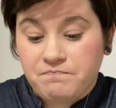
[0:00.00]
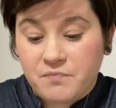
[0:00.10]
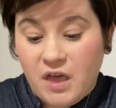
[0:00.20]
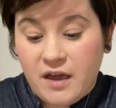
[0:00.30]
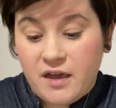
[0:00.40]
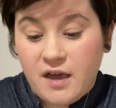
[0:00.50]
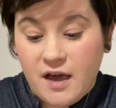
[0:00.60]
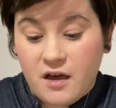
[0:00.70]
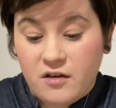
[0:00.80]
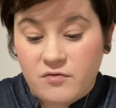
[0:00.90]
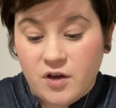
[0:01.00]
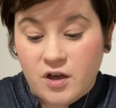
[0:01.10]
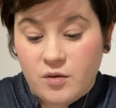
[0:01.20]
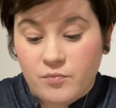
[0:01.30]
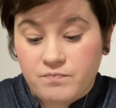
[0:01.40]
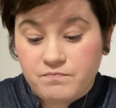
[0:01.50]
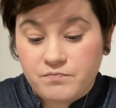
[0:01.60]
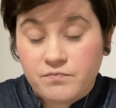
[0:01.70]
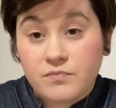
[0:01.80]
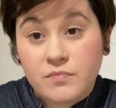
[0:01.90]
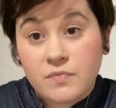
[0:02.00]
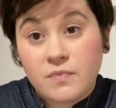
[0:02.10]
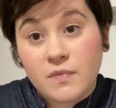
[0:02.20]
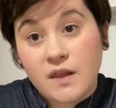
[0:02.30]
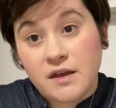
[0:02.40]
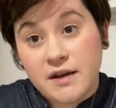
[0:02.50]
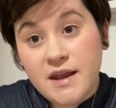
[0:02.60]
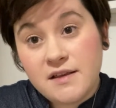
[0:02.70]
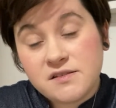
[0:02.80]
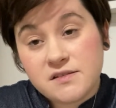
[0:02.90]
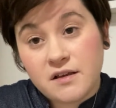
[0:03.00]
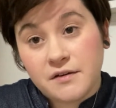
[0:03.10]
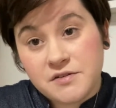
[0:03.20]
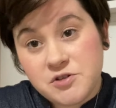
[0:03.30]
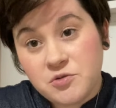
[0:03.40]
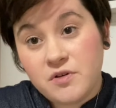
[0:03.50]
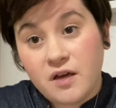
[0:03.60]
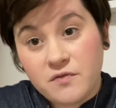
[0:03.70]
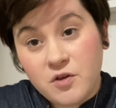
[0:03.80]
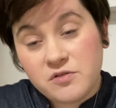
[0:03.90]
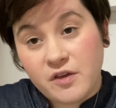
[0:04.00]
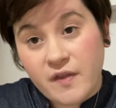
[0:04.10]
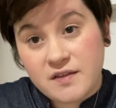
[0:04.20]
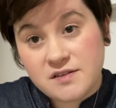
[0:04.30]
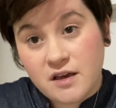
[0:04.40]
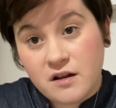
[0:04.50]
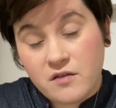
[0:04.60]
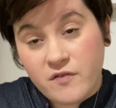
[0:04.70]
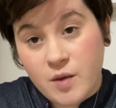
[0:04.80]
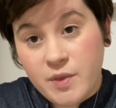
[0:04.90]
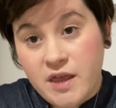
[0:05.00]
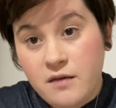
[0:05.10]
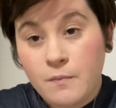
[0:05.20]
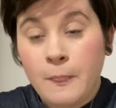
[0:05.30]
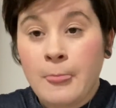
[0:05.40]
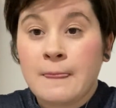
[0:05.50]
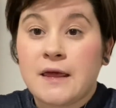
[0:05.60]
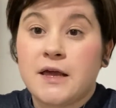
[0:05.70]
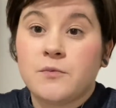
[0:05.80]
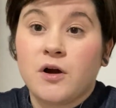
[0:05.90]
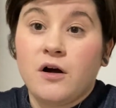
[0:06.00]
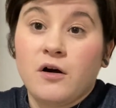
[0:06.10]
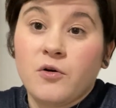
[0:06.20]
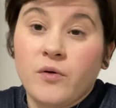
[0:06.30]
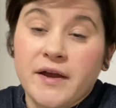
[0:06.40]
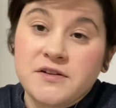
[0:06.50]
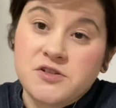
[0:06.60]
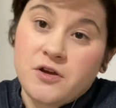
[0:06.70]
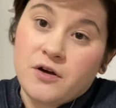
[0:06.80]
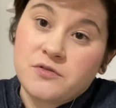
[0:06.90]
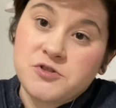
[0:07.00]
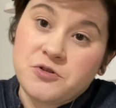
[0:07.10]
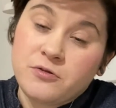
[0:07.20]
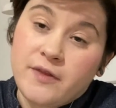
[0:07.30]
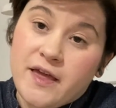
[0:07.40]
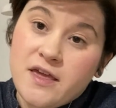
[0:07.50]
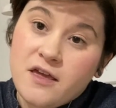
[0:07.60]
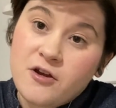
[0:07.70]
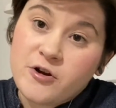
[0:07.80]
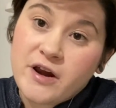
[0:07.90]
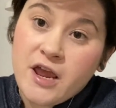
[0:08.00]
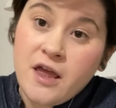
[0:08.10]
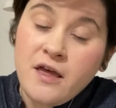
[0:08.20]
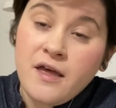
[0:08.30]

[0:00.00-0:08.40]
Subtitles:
I have a niece and 2 nephews on that side of the family, and we're all going to go to Lake Erie